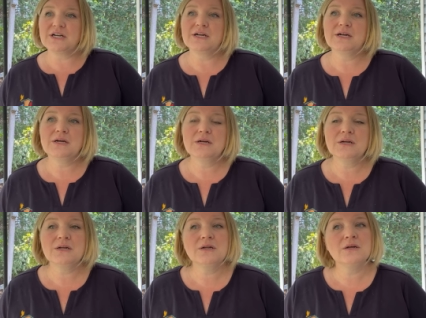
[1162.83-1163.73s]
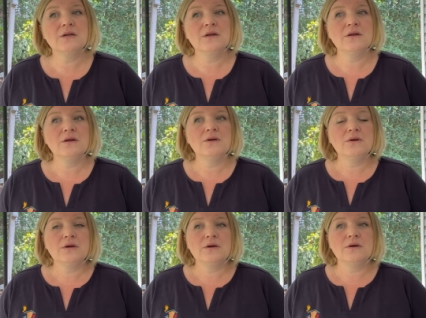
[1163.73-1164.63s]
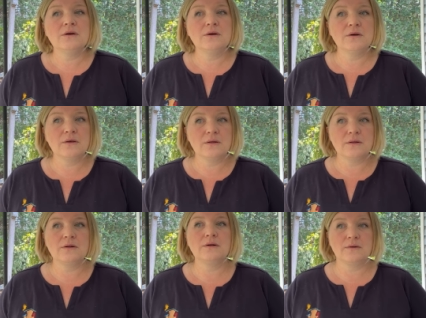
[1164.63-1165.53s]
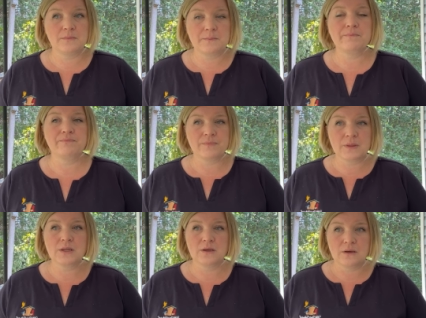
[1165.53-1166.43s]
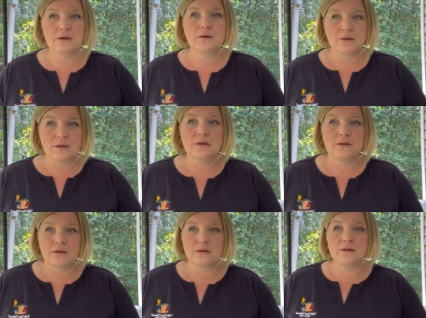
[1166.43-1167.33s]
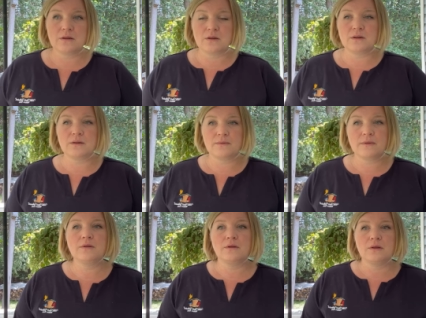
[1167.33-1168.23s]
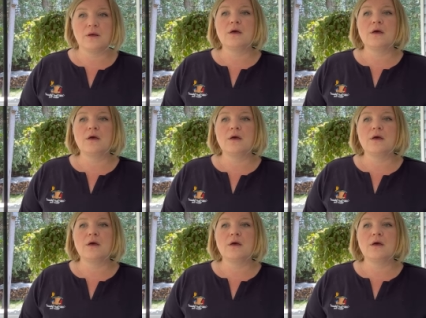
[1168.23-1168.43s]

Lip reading: Somebody had mentioned about having a tray on inside of the feeder and the birds still being able to...